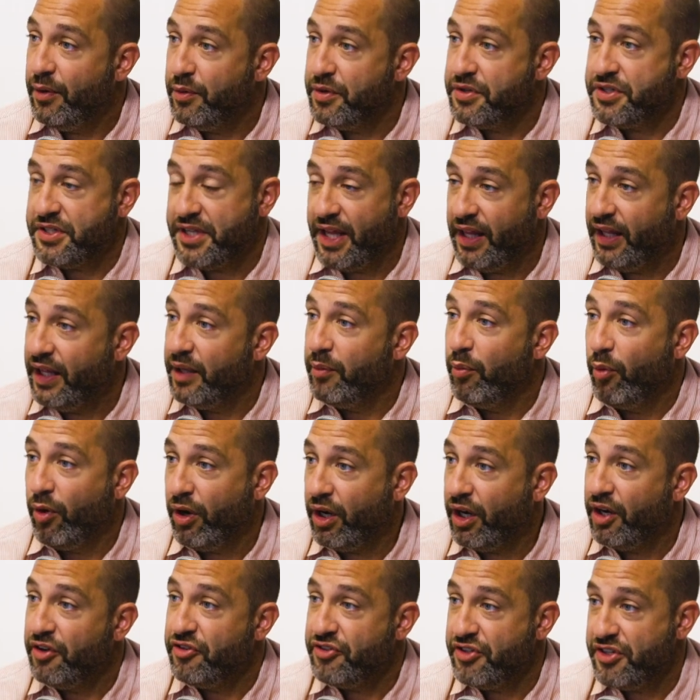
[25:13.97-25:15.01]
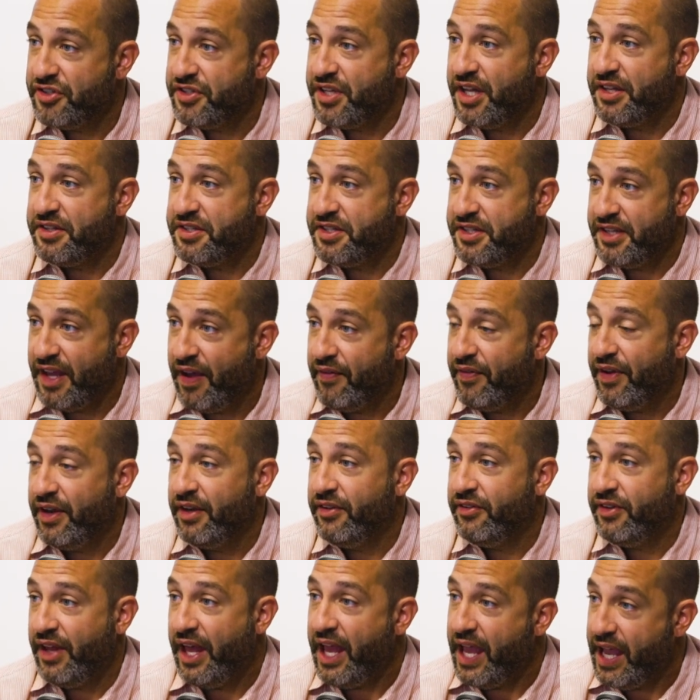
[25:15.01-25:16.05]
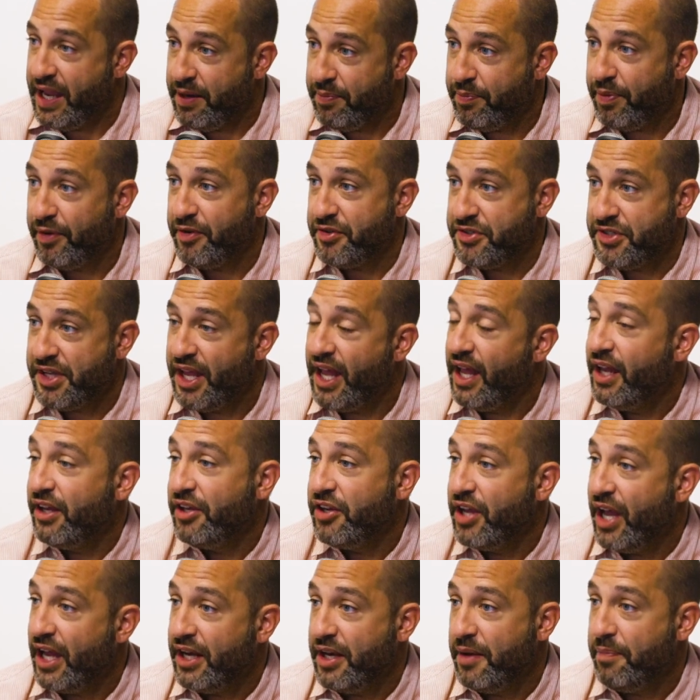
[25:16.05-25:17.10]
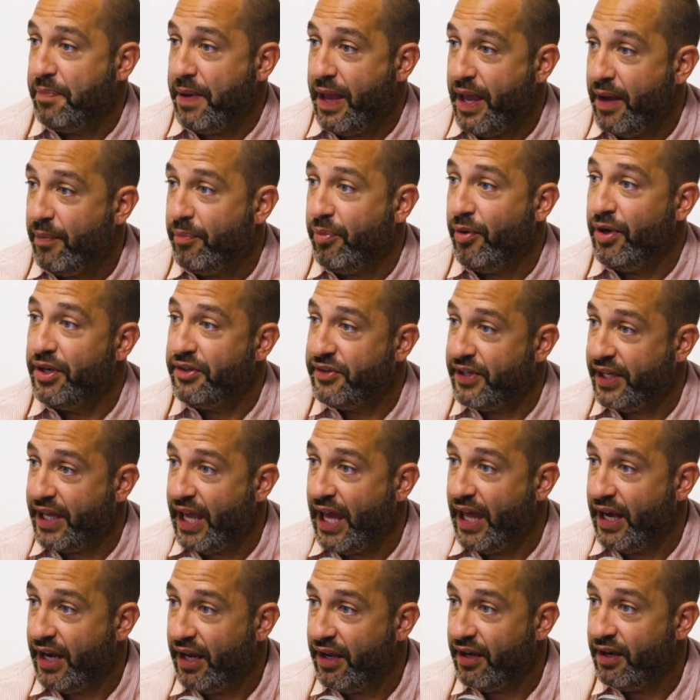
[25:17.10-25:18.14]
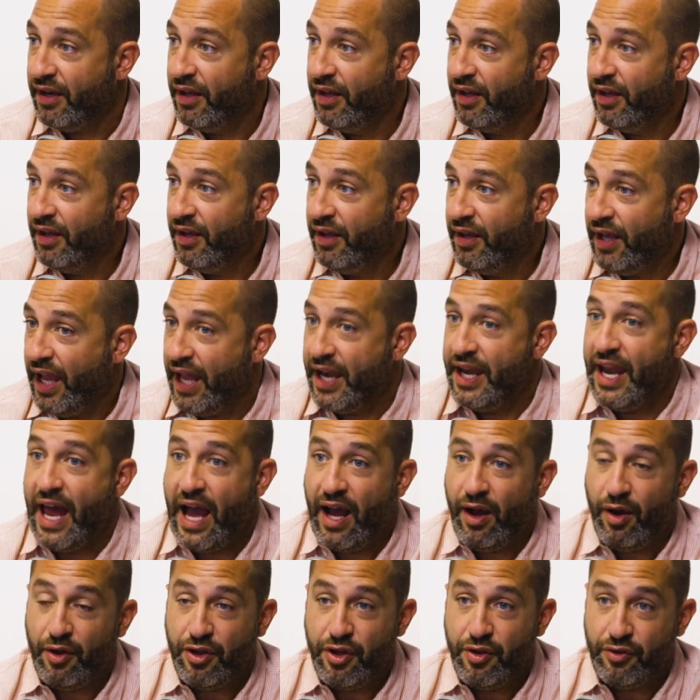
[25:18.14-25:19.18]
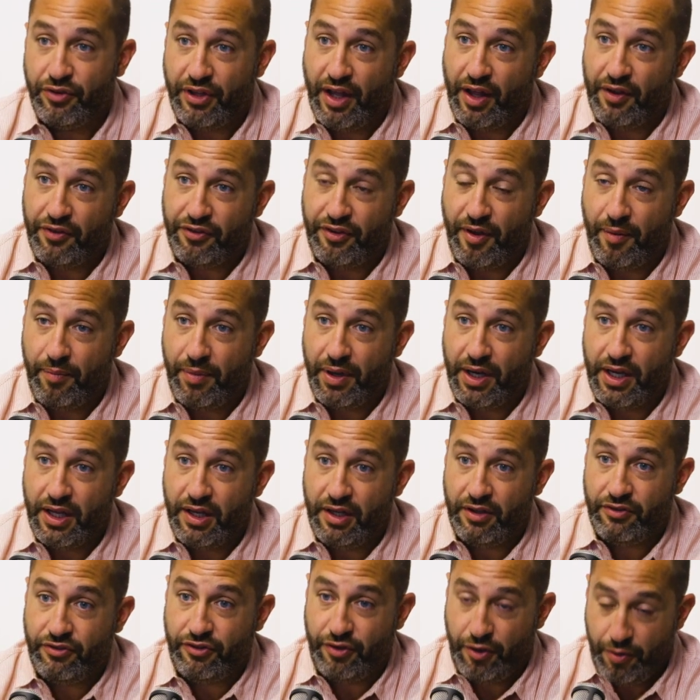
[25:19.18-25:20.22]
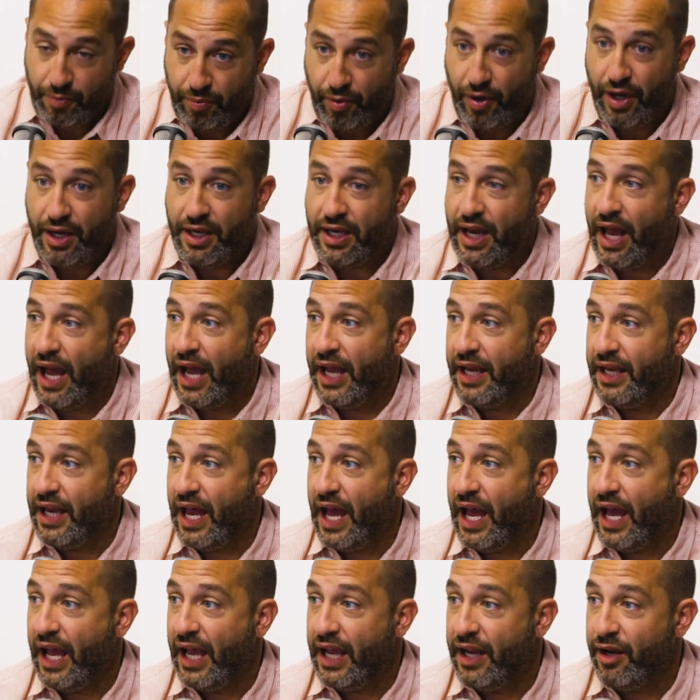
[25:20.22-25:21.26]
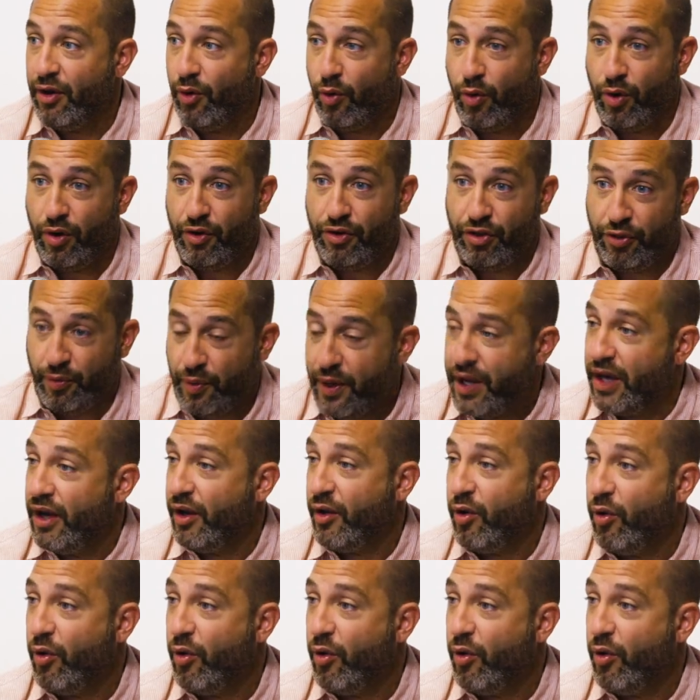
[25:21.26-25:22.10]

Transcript: I was selling mortgages at seven to eight percent. And right. You had to pay a point to get it. Yeah. And now you tell somebody two point nine nine or three and a